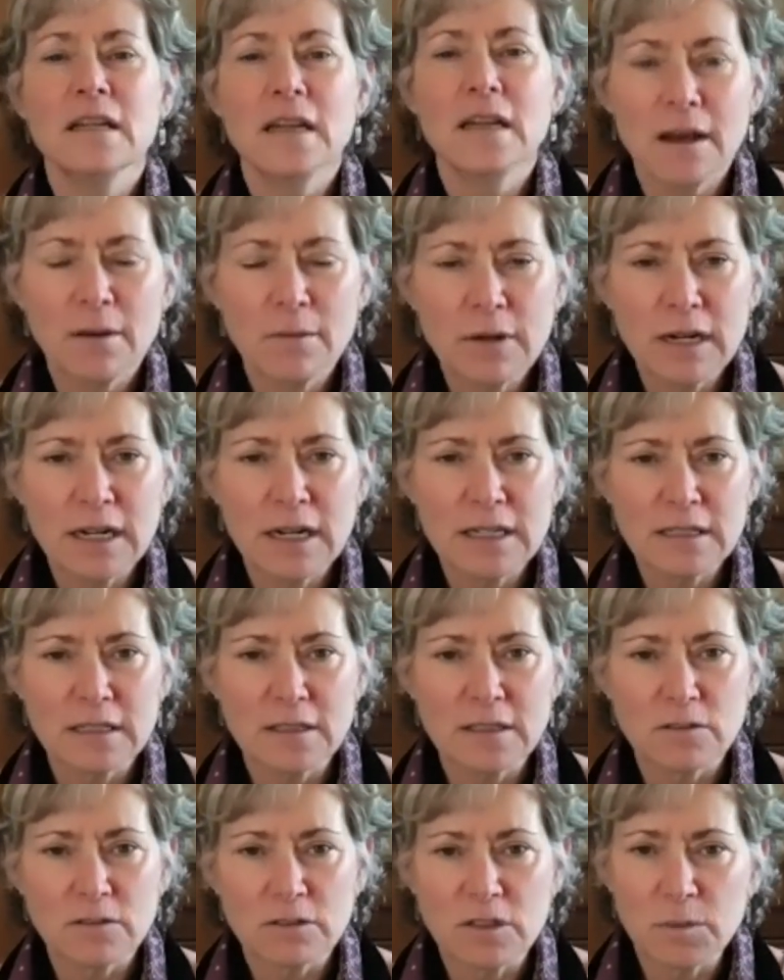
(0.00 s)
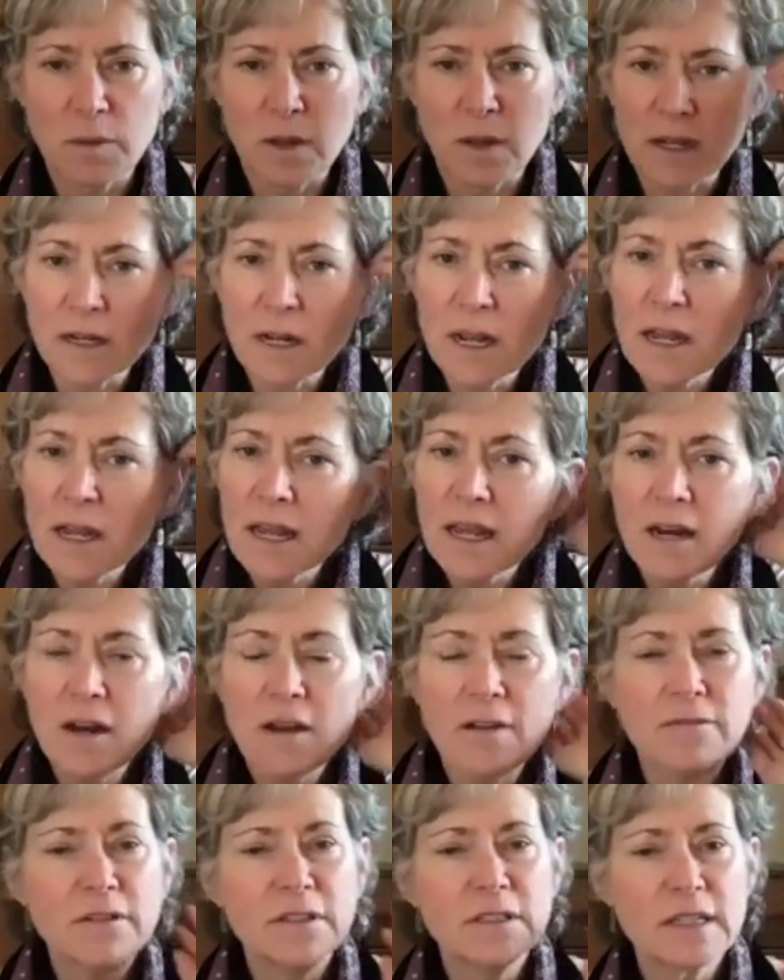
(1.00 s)
How would Essence respond? And
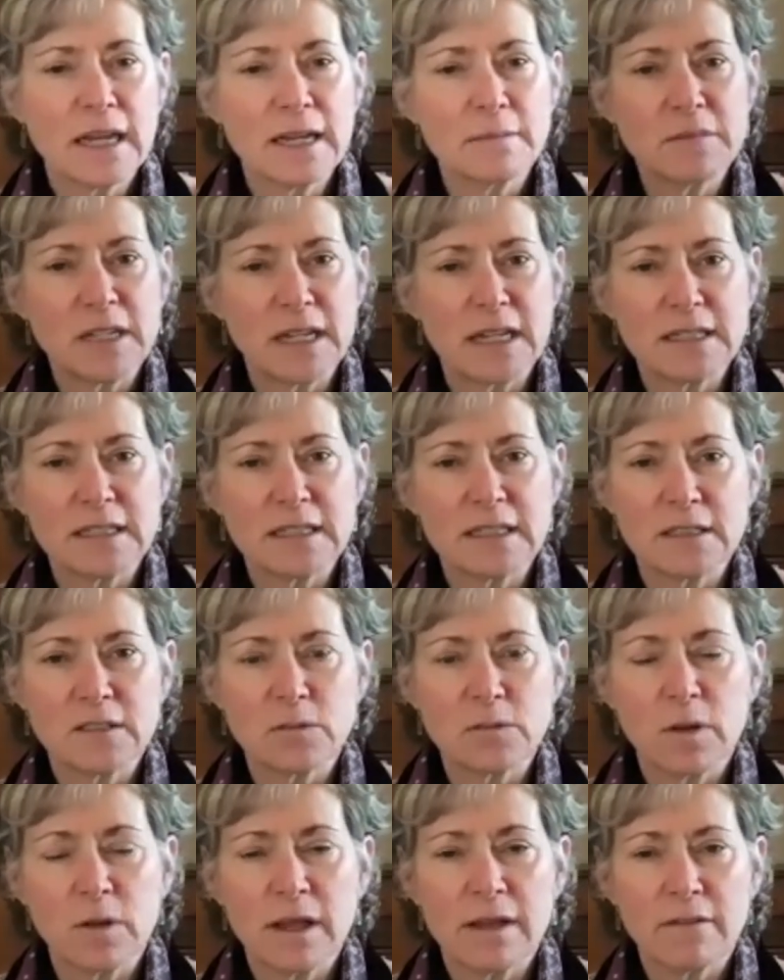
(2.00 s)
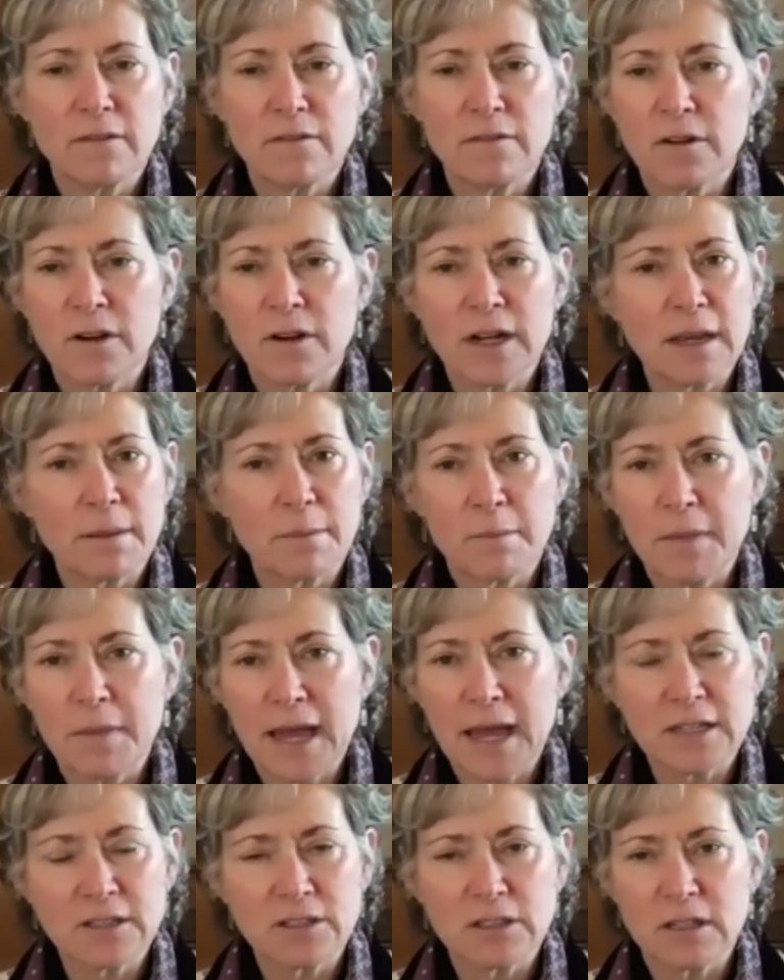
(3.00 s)
oftentimes Essence will have a very
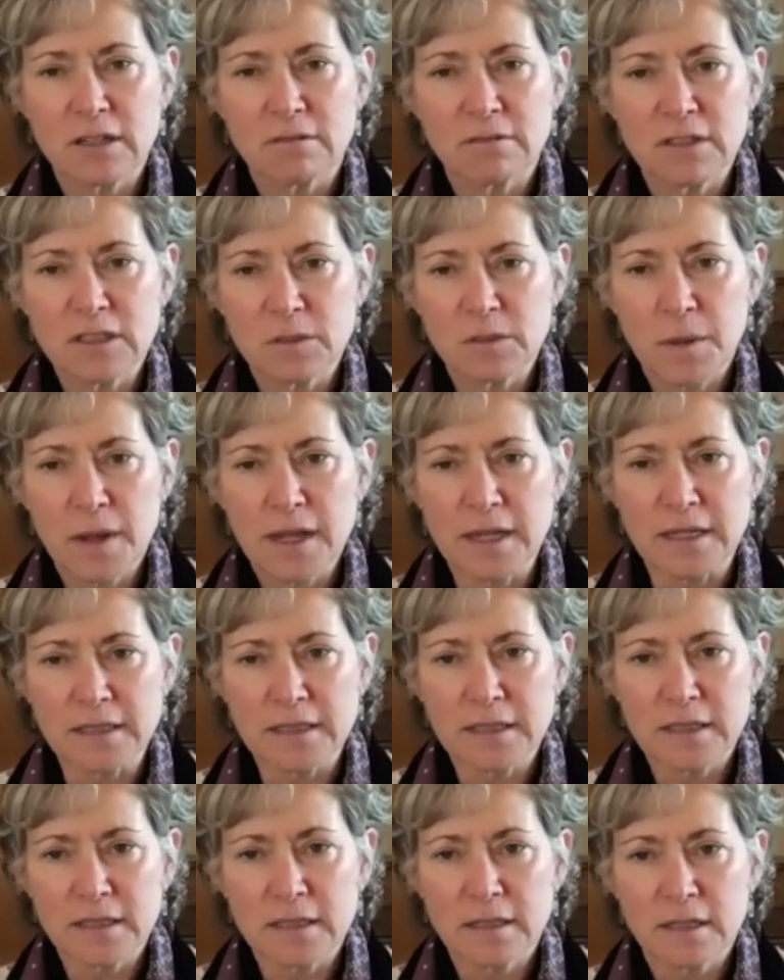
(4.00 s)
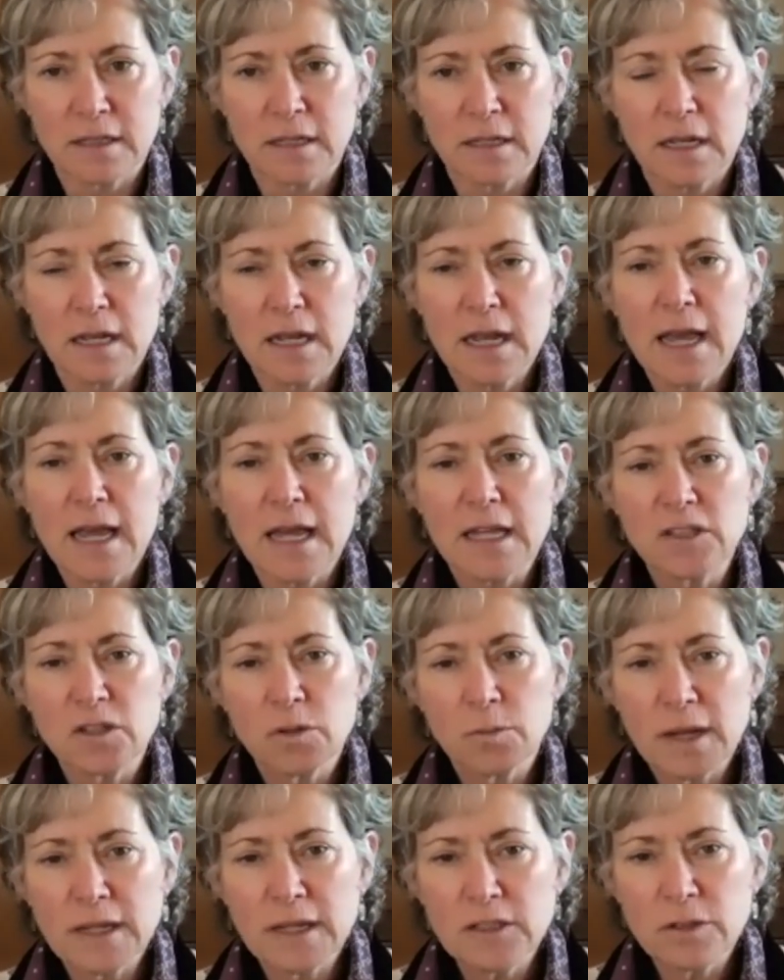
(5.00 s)
compassionate response. And so
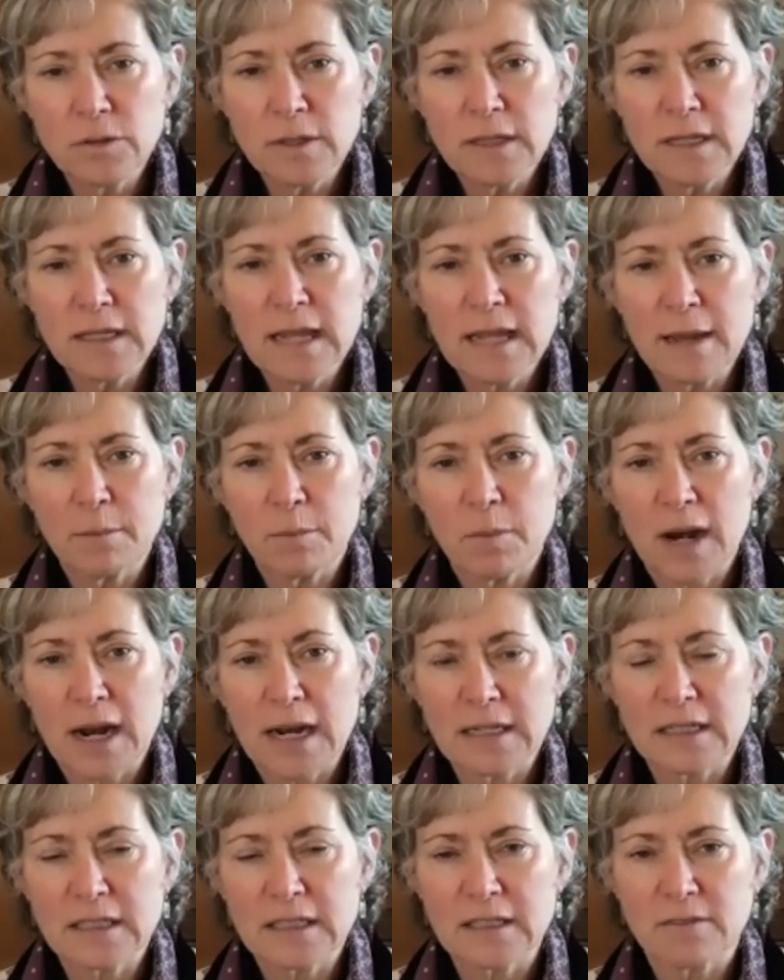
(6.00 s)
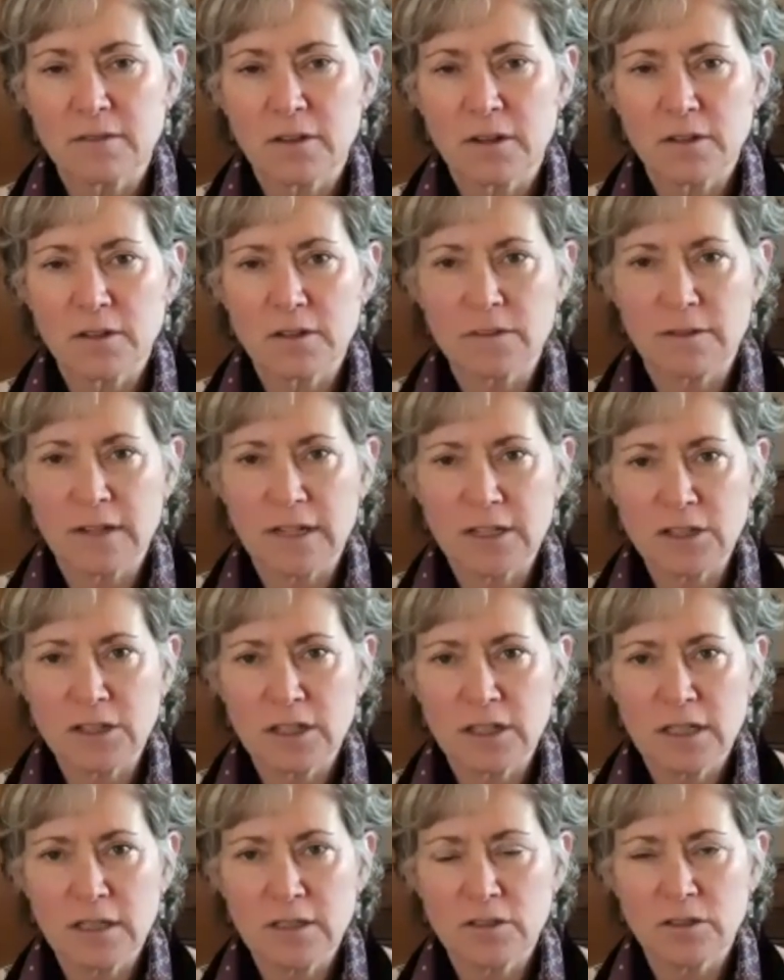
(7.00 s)
by doing that practice of
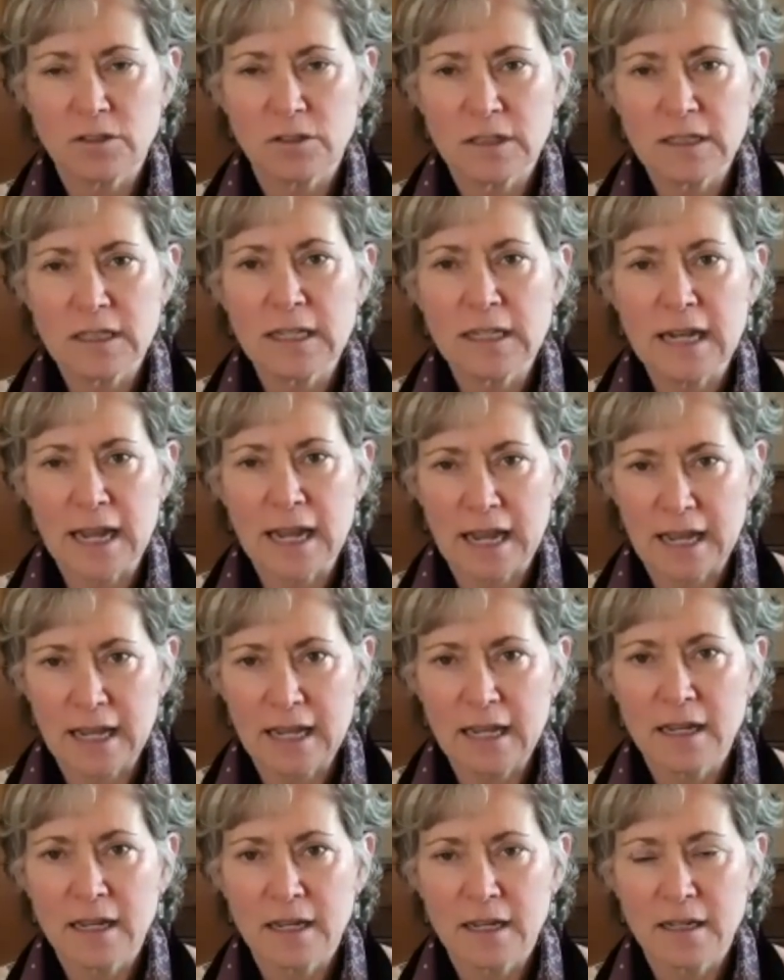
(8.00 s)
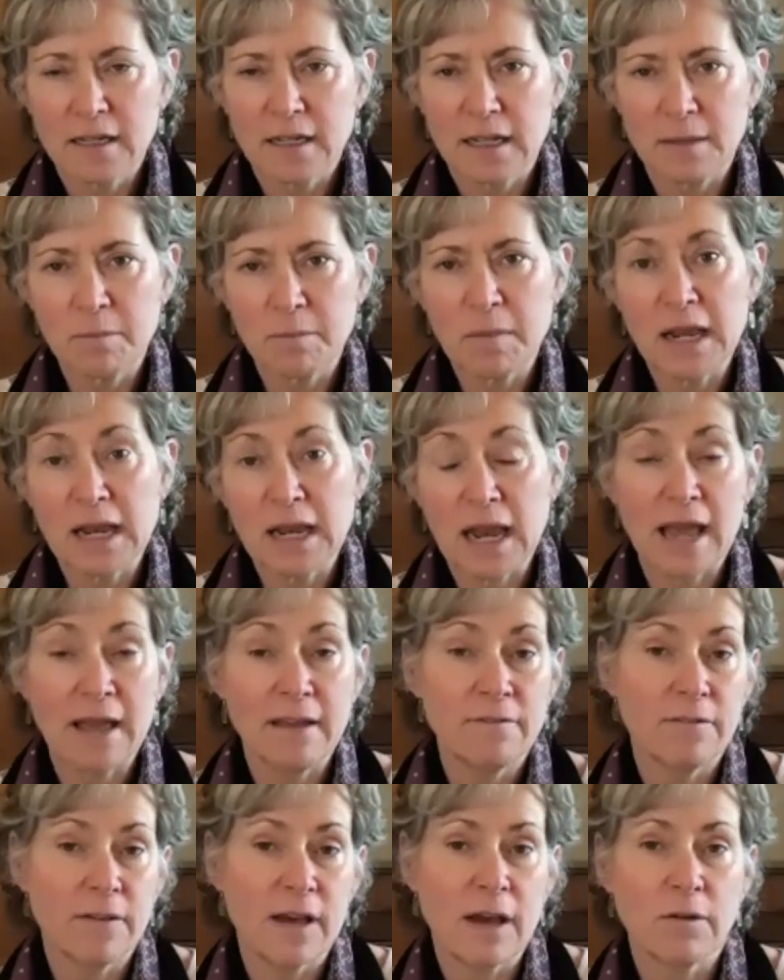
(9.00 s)
cultivation during the day, in my
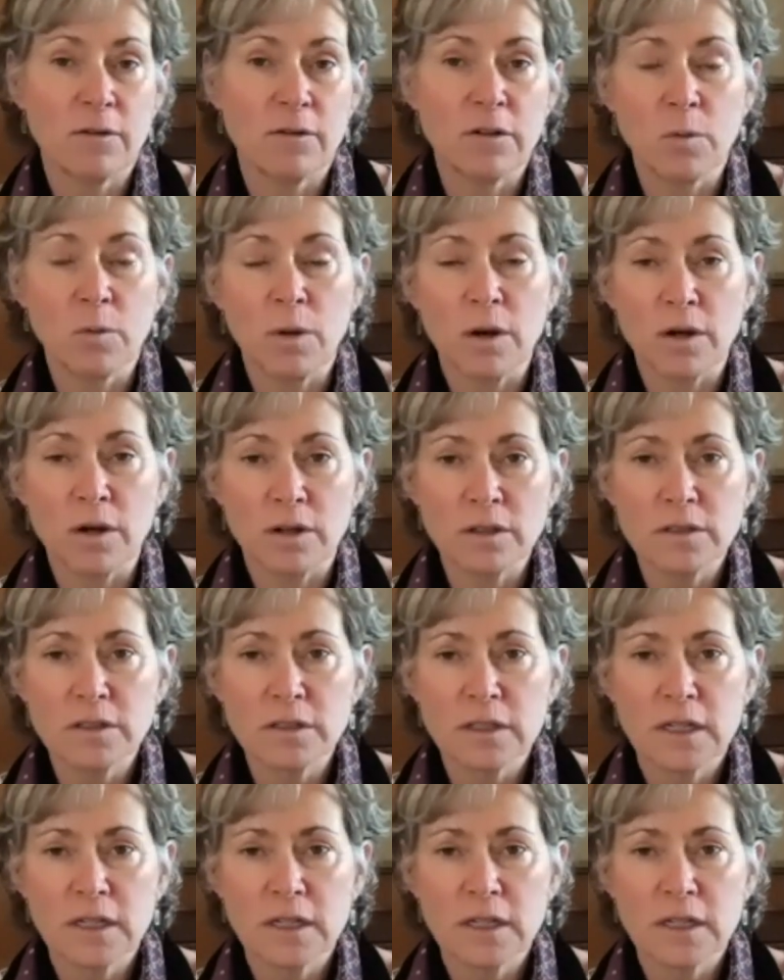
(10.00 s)
life, out in the world,